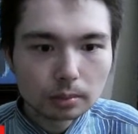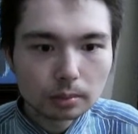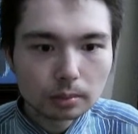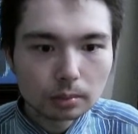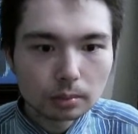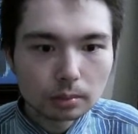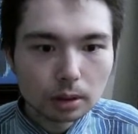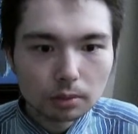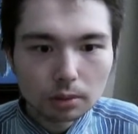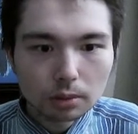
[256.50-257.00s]

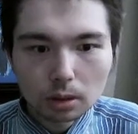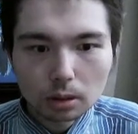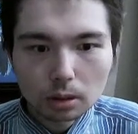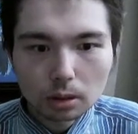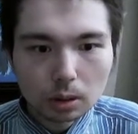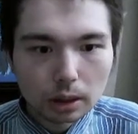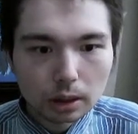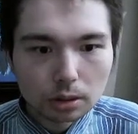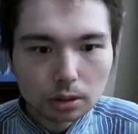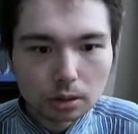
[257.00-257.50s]
Even though
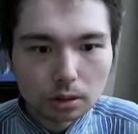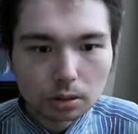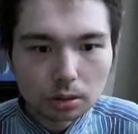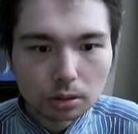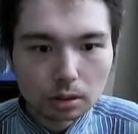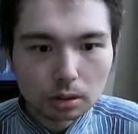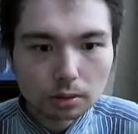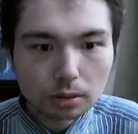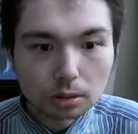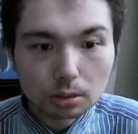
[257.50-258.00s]
white has
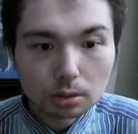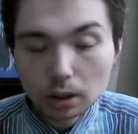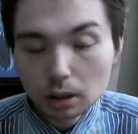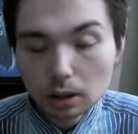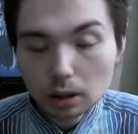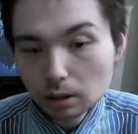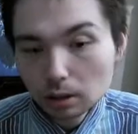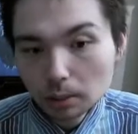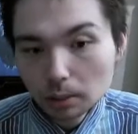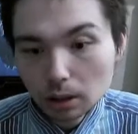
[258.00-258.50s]
control of the
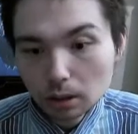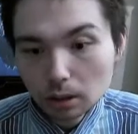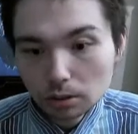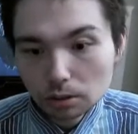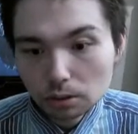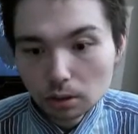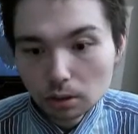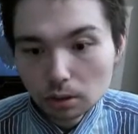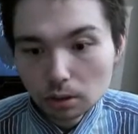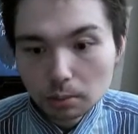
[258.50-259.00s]
square, I mean,
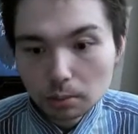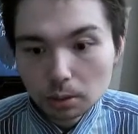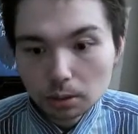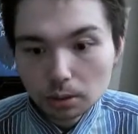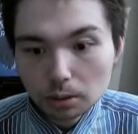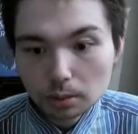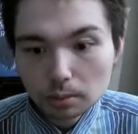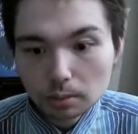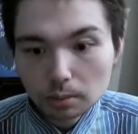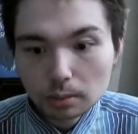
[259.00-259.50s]
it's not that
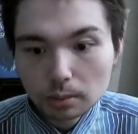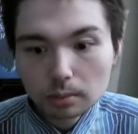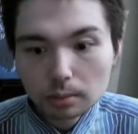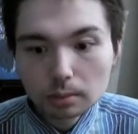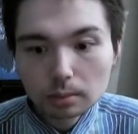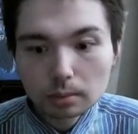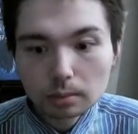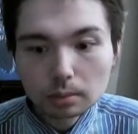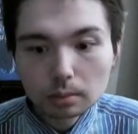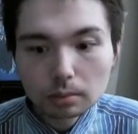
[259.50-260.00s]
important.
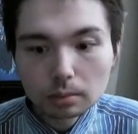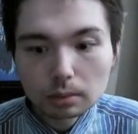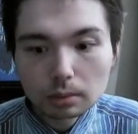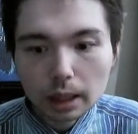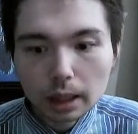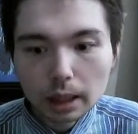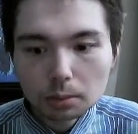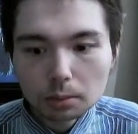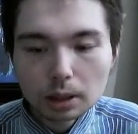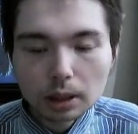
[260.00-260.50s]

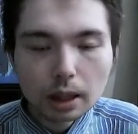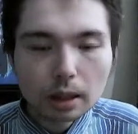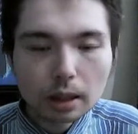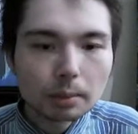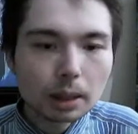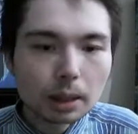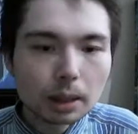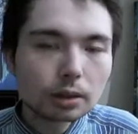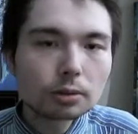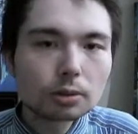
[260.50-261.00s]
Now we get a
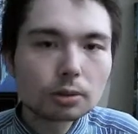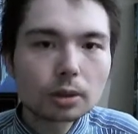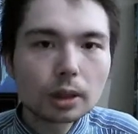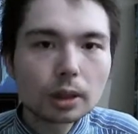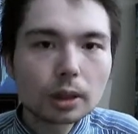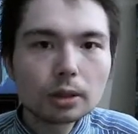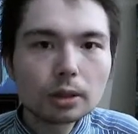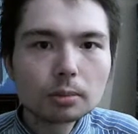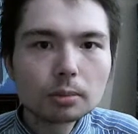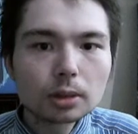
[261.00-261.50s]
massive
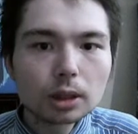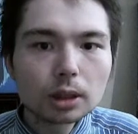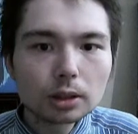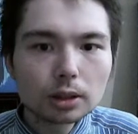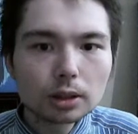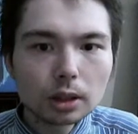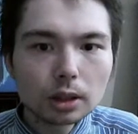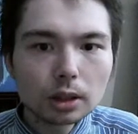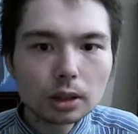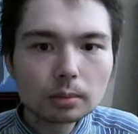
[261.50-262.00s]
trade. Take,
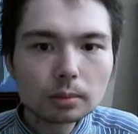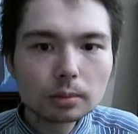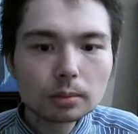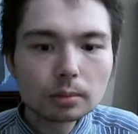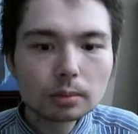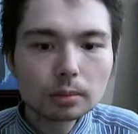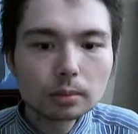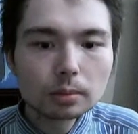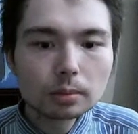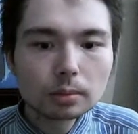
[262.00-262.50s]
take.
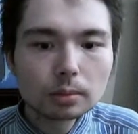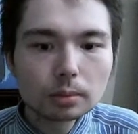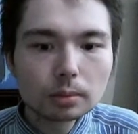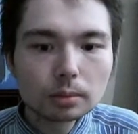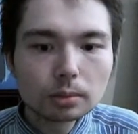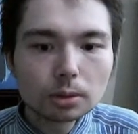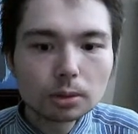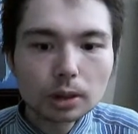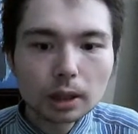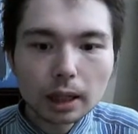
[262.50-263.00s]

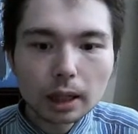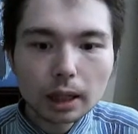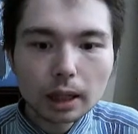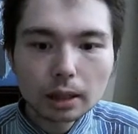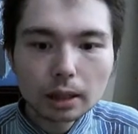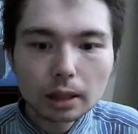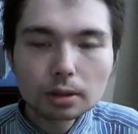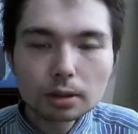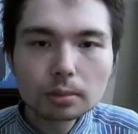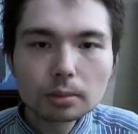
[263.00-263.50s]
Rook
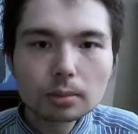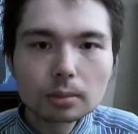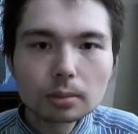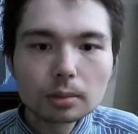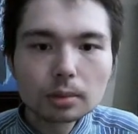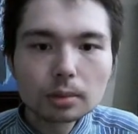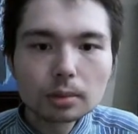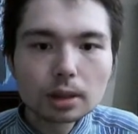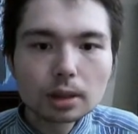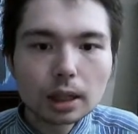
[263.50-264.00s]
a8.
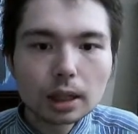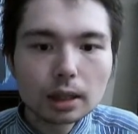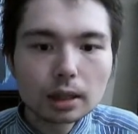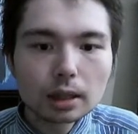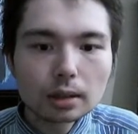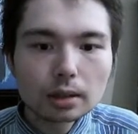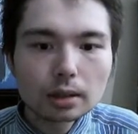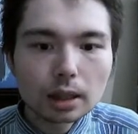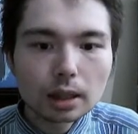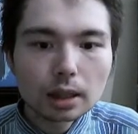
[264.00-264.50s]

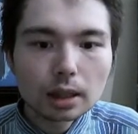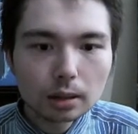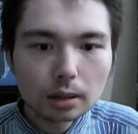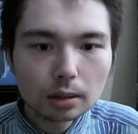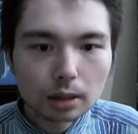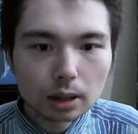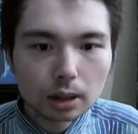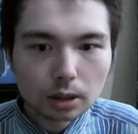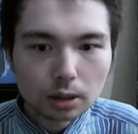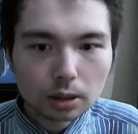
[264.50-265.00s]
Take, take.
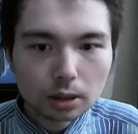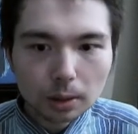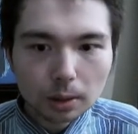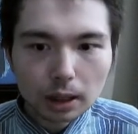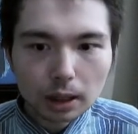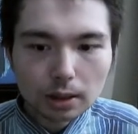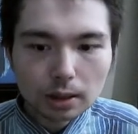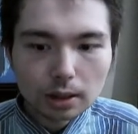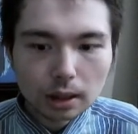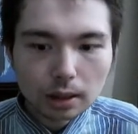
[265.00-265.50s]
So we
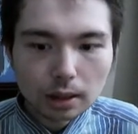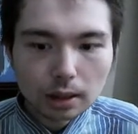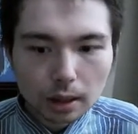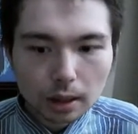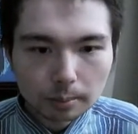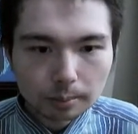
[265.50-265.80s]
get this endgame.